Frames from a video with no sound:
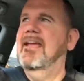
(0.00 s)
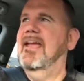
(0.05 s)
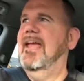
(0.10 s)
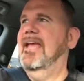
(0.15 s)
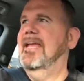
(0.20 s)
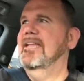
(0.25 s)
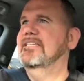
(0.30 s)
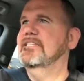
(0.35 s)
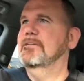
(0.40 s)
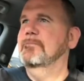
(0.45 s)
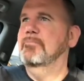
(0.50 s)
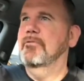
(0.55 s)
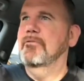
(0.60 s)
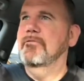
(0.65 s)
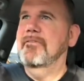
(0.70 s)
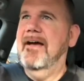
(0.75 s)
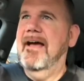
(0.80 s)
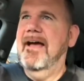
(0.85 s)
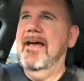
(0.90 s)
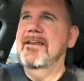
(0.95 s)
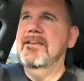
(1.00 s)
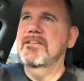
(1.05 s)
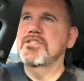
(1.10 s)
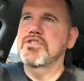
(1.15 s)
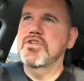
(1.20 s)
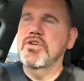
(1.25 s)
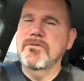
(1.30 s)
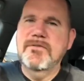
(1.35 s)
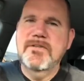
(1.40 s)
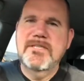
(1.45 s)
and to provide a
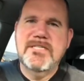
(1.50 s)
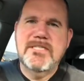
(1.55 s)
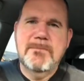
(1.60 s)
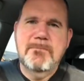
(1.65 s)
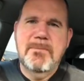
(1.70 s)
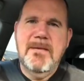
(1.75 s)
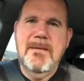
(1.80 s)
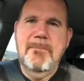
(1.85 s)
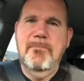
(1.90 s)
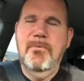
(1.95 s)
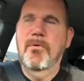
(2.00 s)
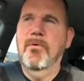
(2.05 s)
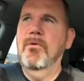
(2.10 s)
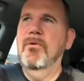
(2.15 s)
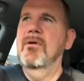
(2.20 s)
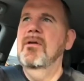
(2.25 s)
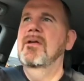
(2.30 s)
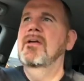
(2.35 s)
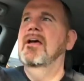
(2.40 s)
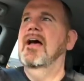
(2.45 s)
service to people.